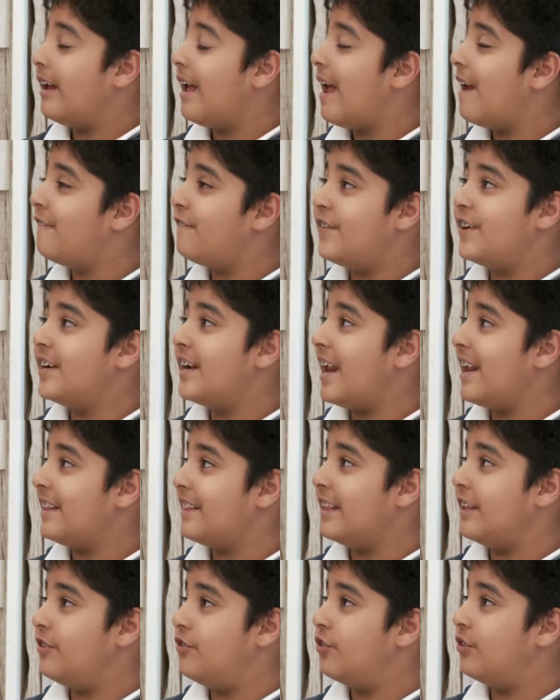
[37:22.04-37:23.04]
Every
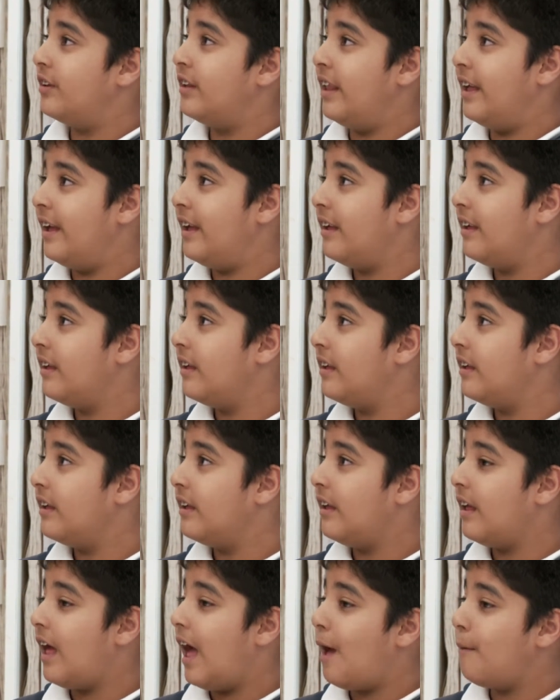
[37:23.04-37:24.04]
night they're doing it.
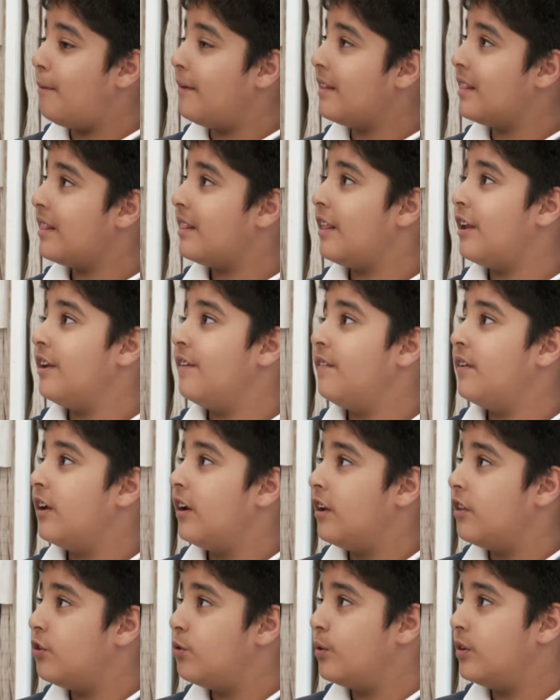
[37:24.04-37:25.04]
I bet they're
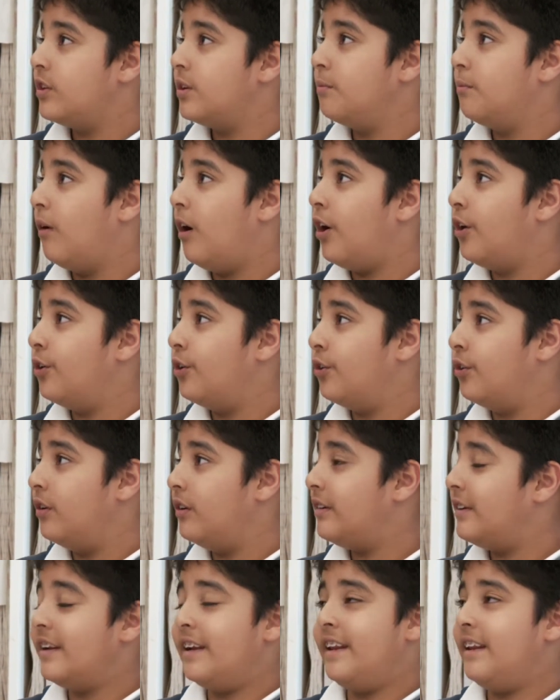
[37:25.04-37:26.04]
going to do it
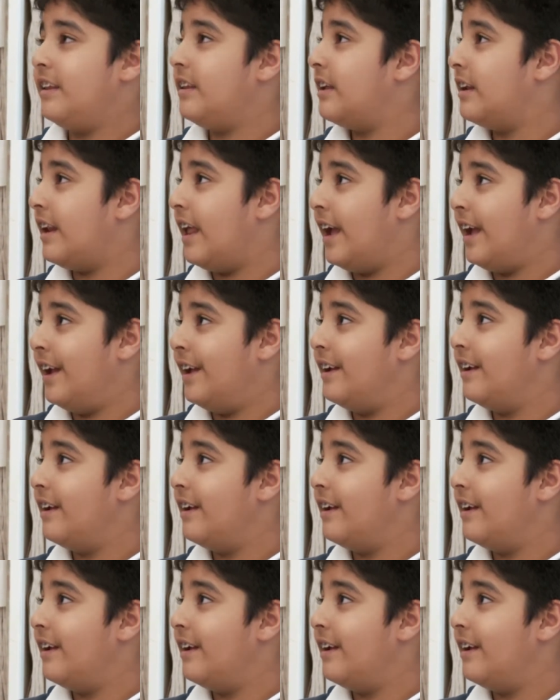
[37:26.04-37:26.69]
tonight.